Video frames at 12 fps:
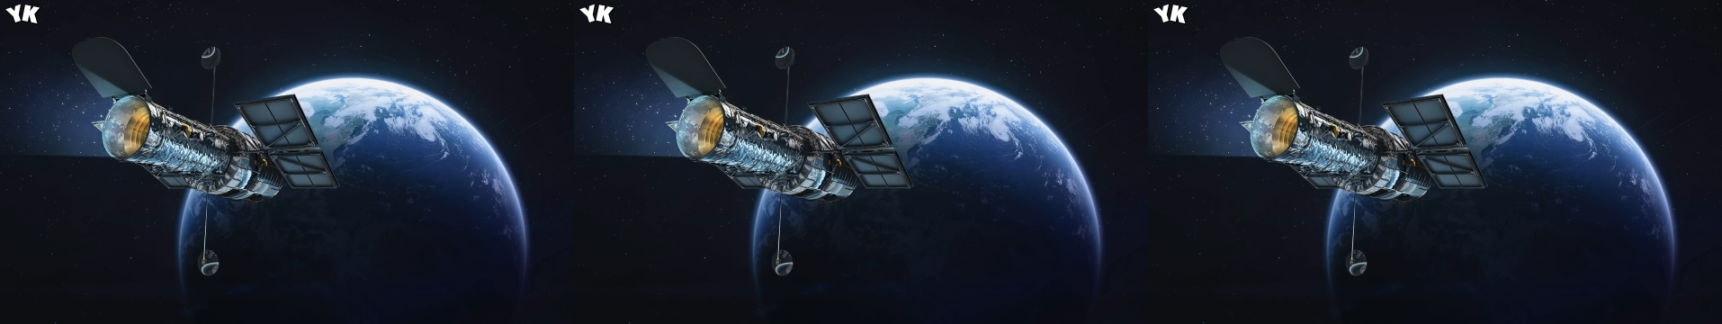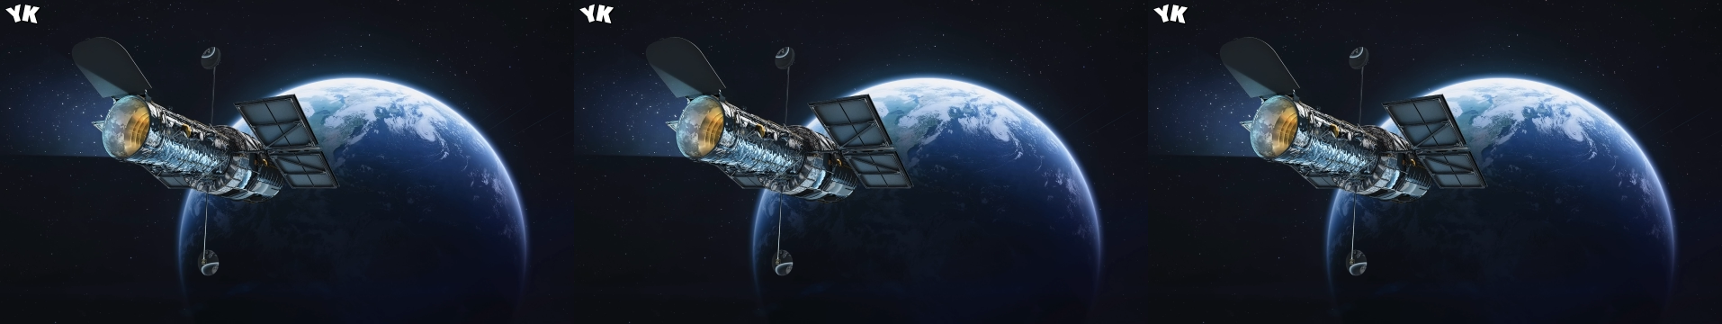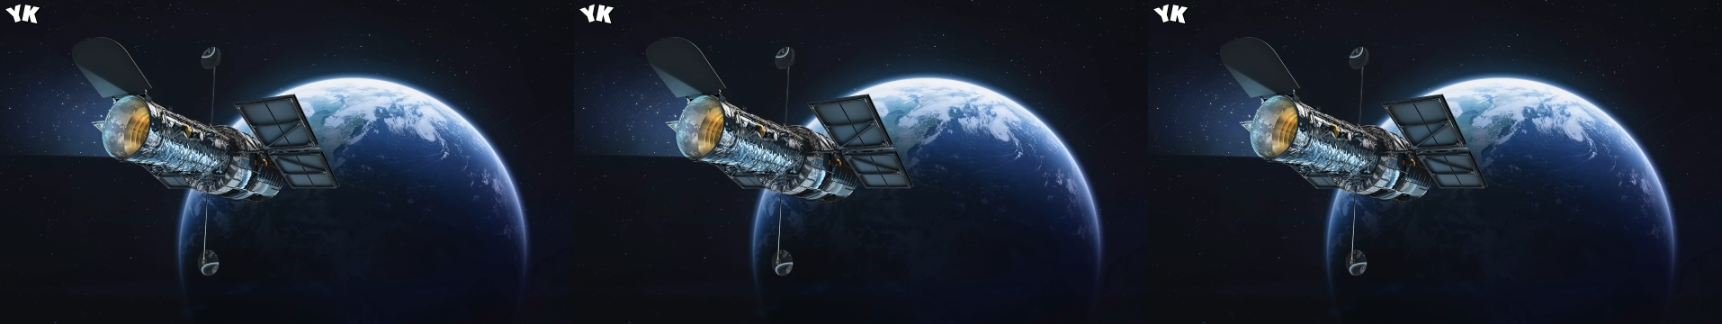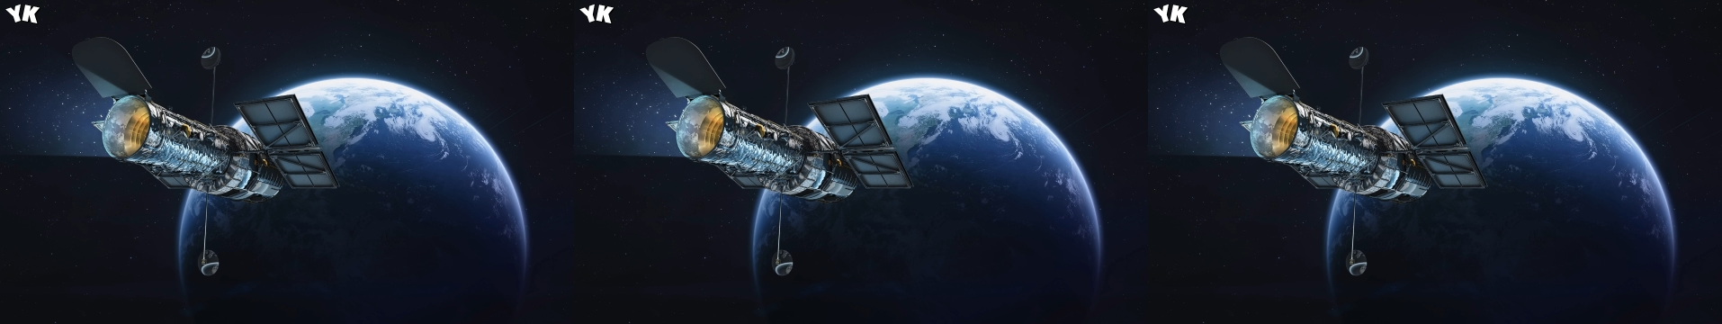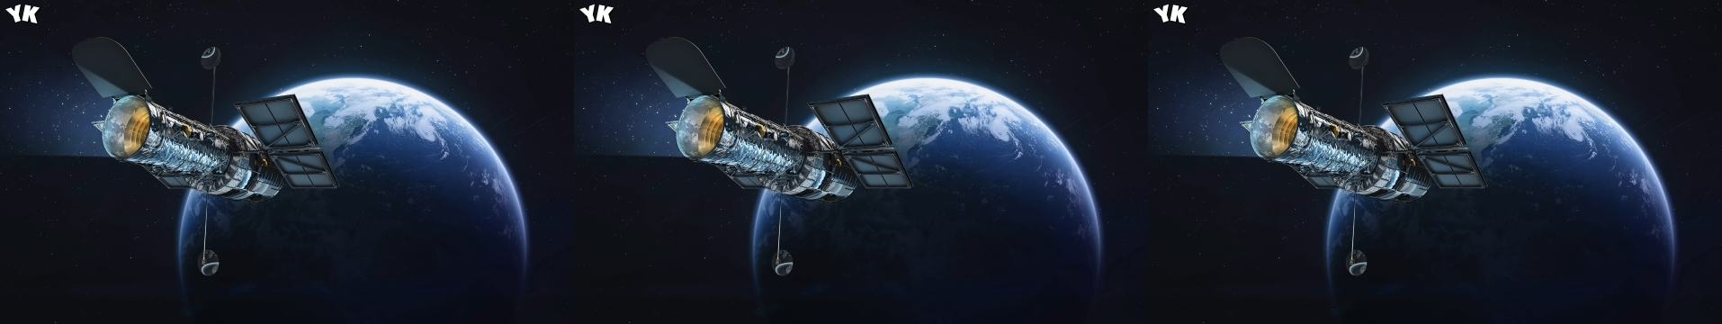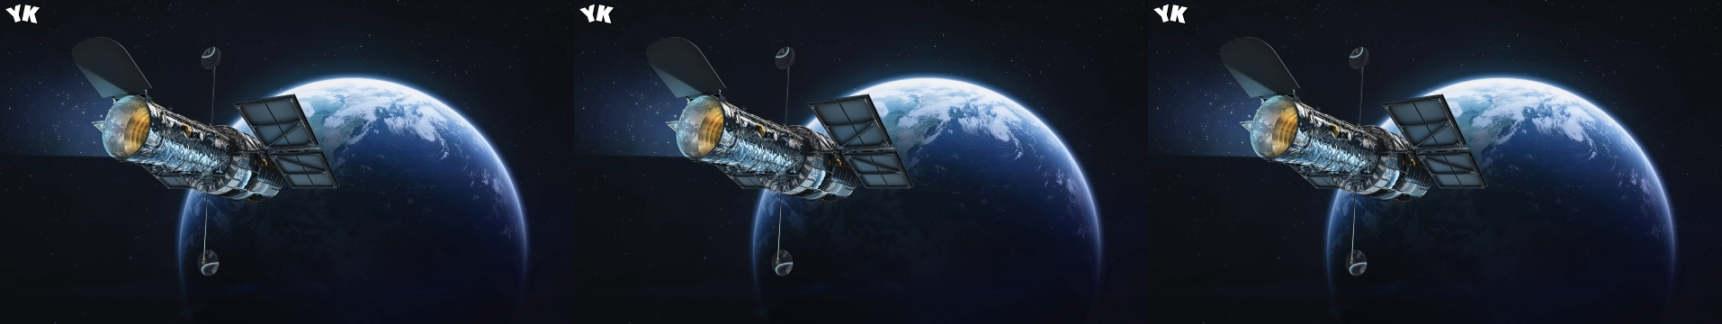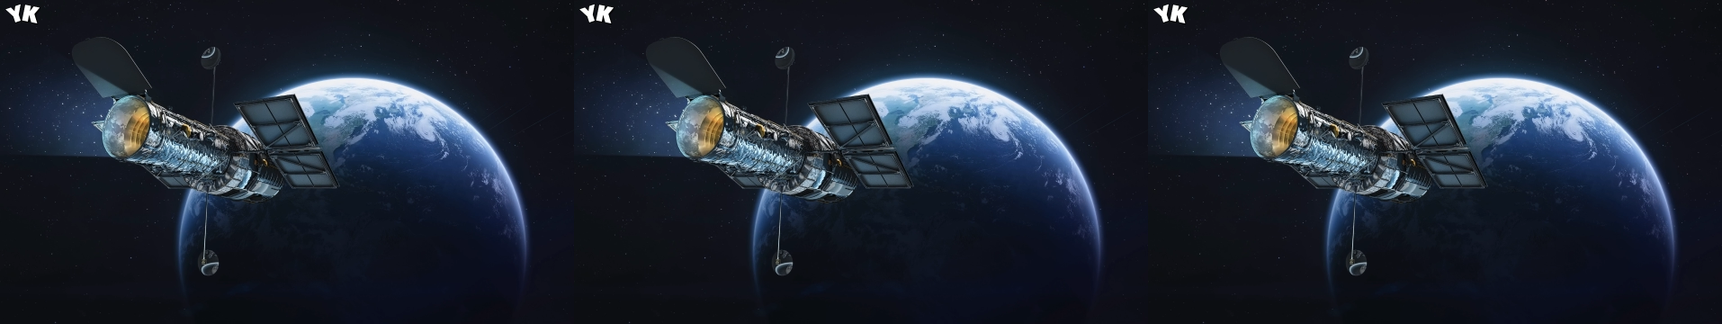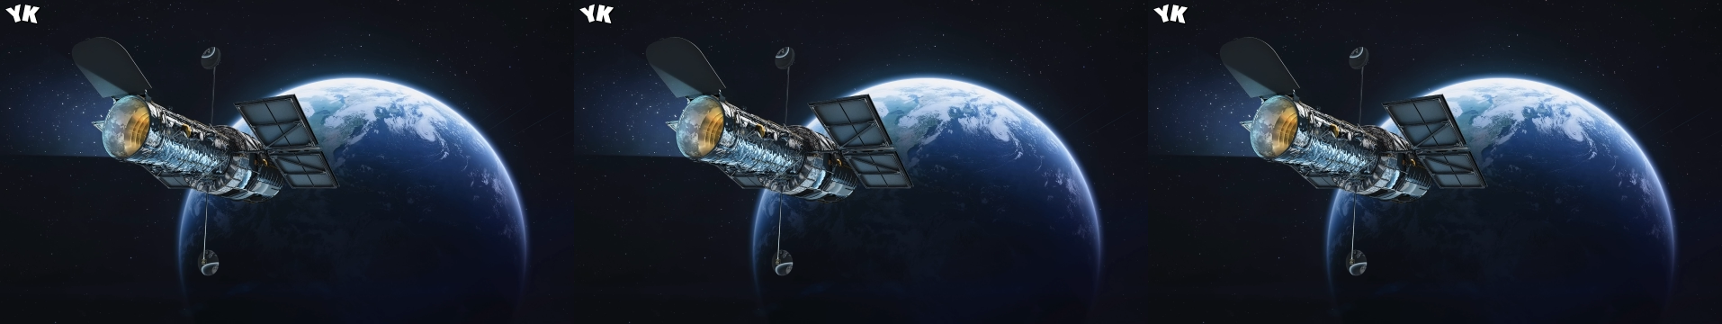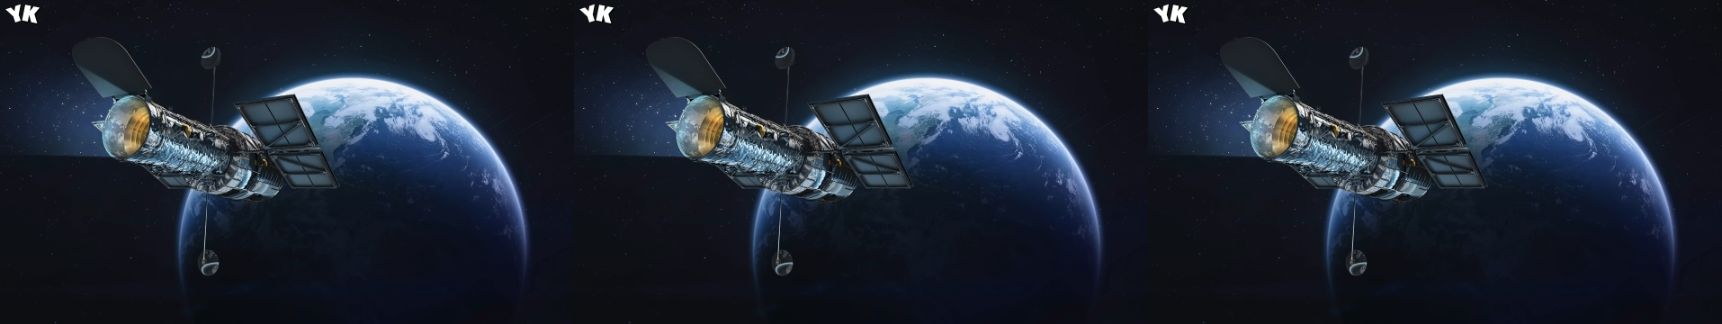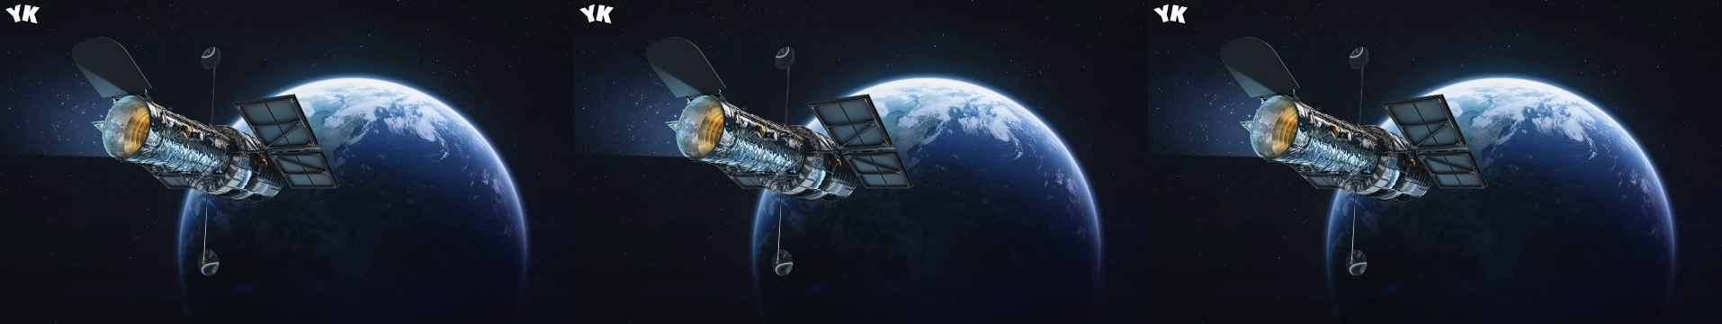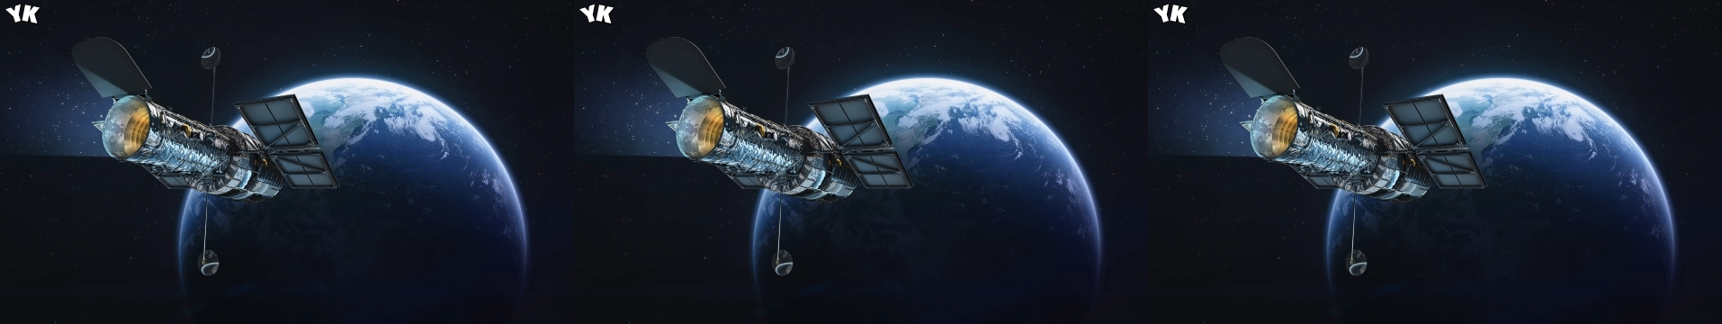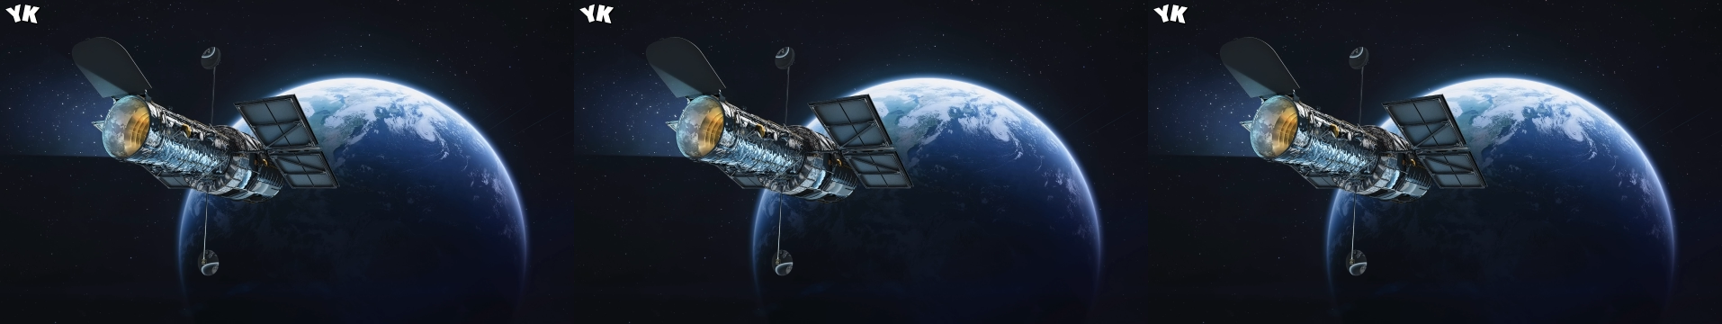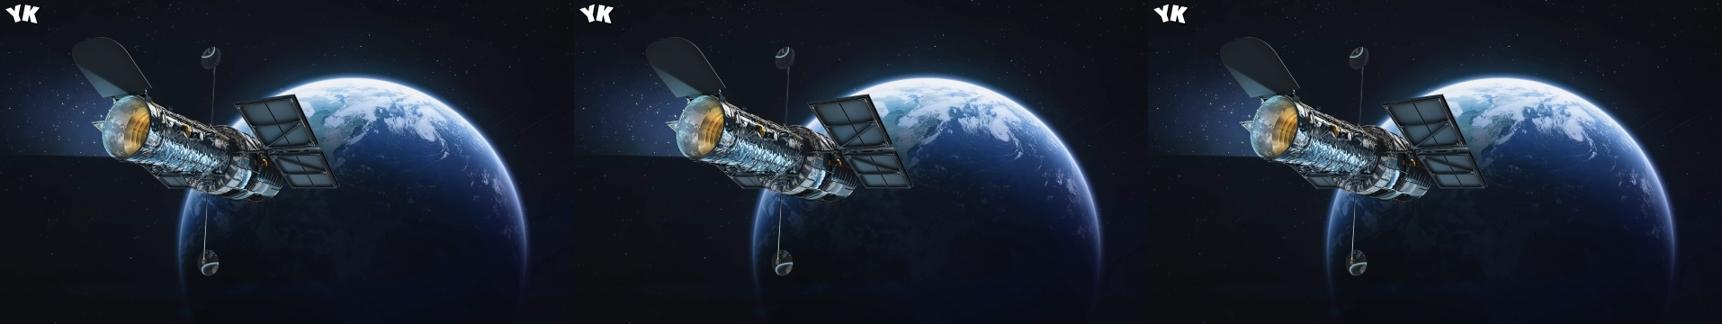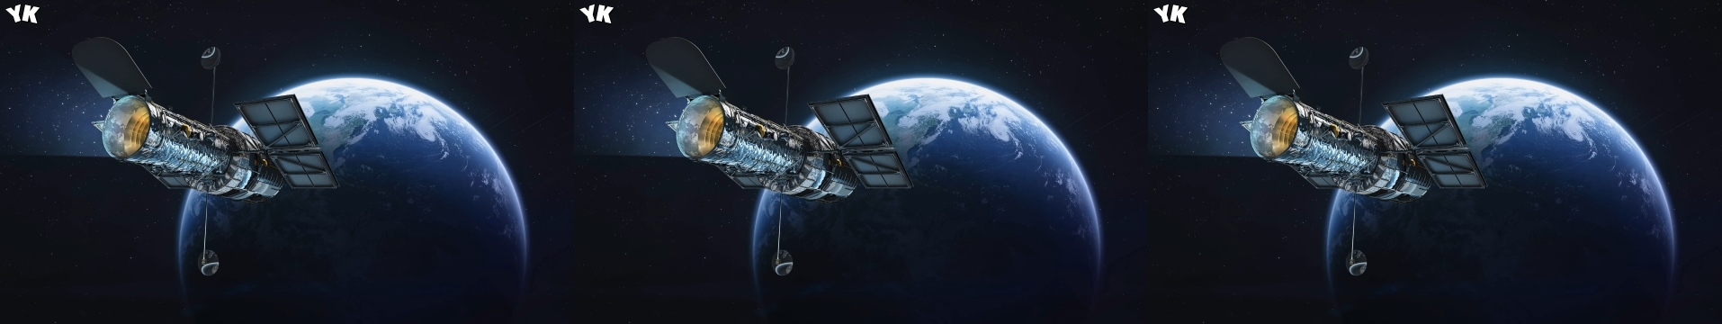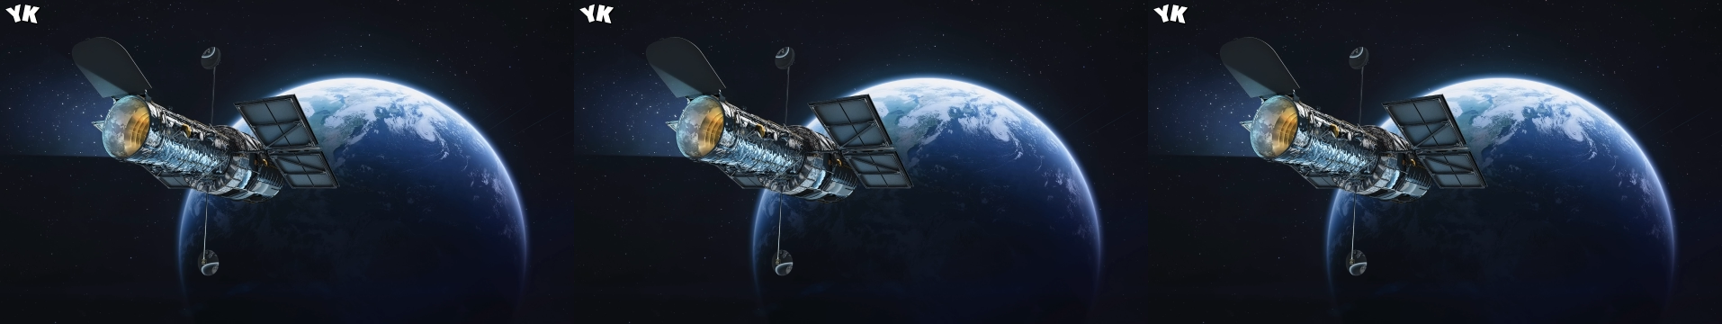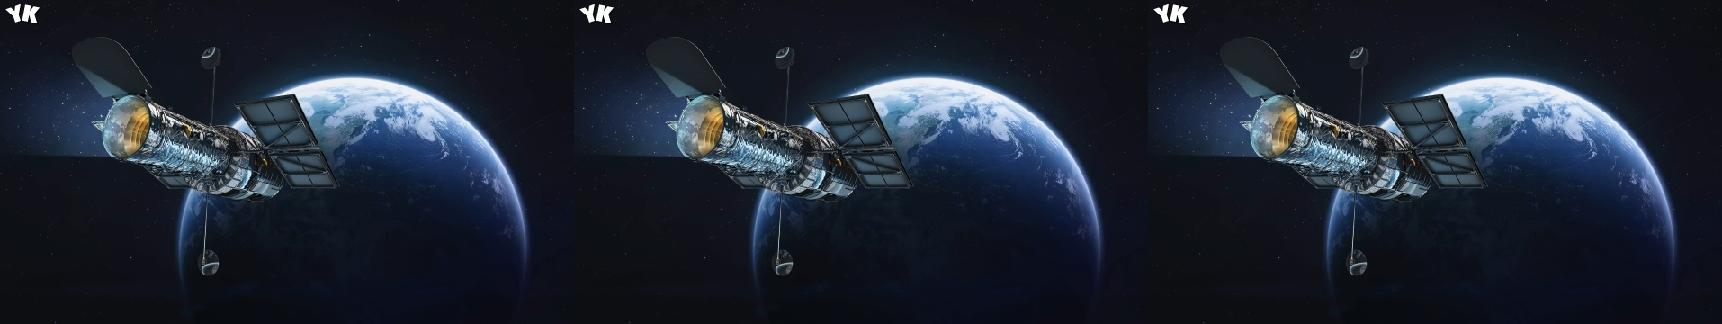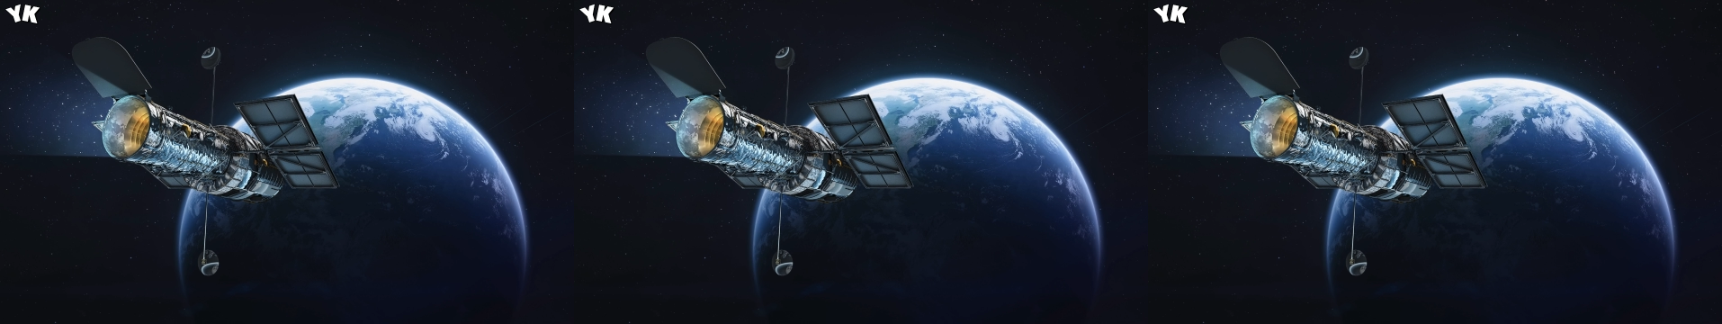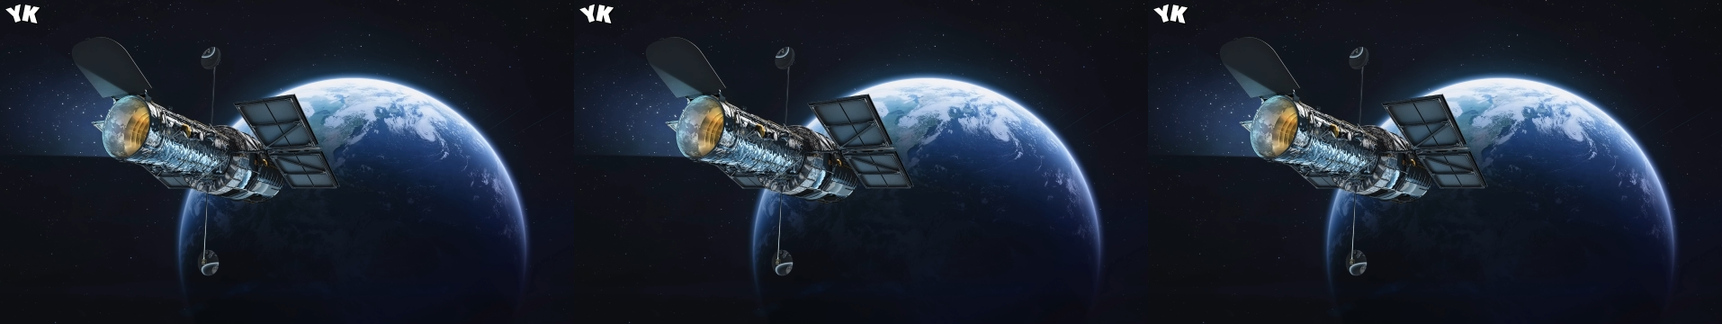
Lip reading: No face is visible, so there are no lips to read.